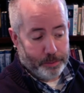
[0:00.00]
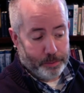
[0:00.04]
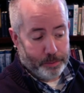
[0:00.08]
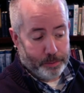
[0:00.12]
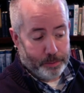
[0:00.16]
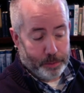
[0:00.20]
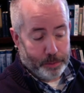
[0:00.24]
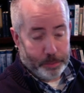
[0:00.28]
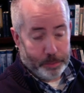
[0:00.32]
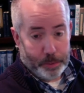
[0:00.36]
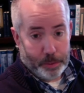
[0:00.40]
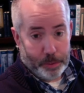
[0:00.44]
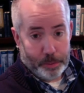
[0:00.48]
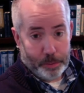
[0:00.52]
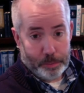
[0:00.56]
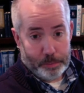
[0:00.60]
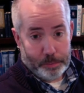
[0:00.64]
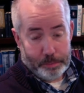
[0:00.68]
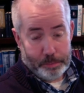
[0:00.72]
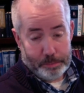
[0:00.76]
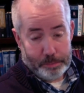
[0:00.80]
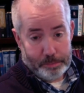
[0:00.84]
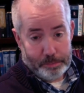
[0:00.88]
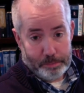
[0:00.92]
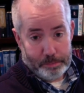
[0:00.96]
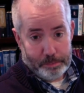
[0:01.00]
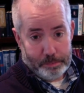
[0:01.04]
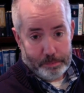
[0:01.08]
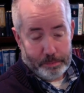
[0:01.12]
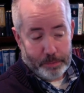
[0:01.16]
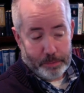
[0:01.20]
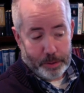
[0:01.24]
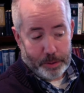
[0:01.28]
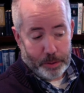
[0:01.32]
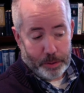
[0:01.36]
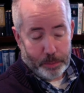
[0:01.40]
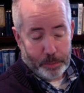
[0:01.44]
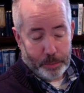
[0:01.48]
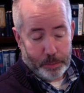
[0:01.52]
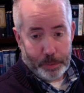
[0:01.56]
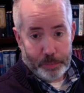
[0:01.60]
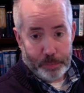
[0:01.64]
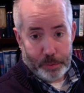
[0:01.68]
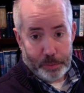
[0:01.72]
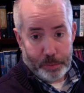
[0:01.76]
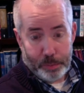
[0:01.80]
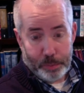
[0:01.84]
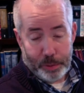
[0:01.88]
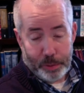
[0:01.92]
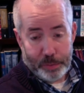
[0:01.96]
from their their
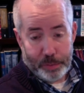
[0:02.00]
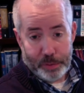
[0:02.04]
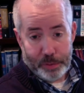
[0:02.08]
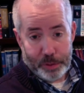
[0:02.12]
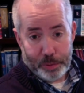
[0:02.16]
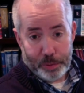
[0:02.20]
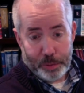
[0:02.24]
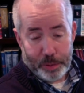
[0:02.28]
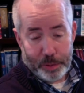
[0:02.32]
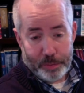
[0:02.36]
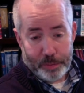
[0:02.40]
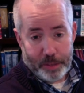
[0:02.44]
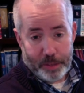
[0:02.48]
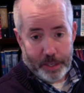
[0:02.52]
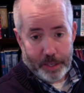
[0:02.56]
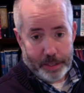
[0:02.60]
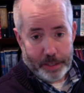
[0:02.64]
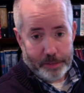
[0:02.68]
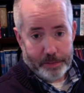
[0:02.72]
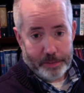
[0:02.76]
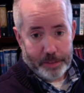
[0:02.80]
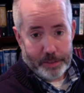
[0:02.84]
pre- previous way of life.